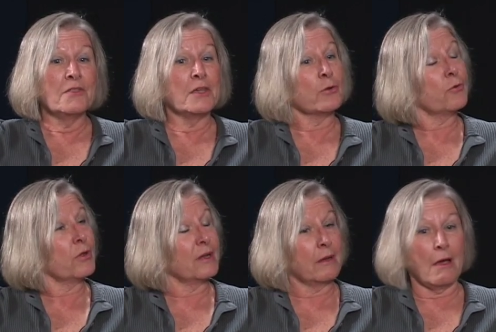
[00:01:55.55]
theater
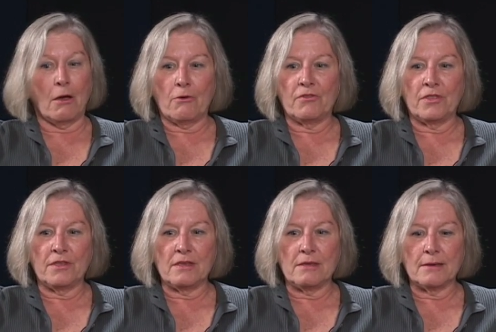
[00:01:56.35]
critic of
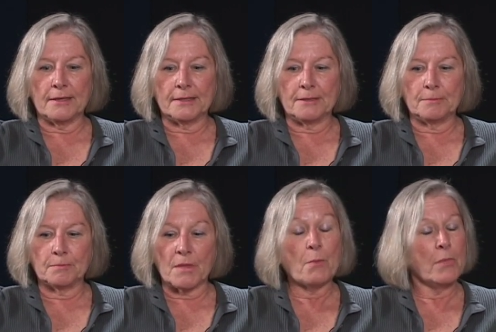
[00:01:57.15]
the um,
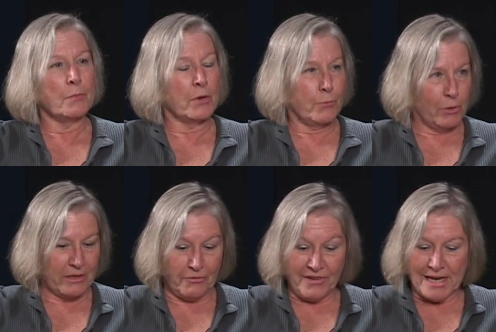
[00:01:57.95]
uh,
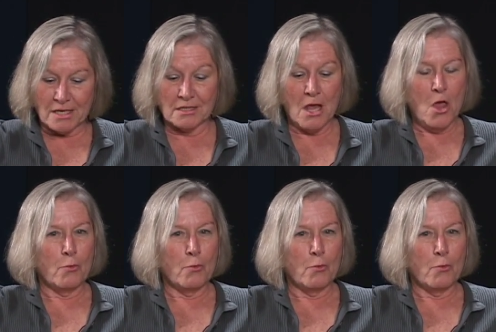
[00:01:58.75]
Portland Phoenix.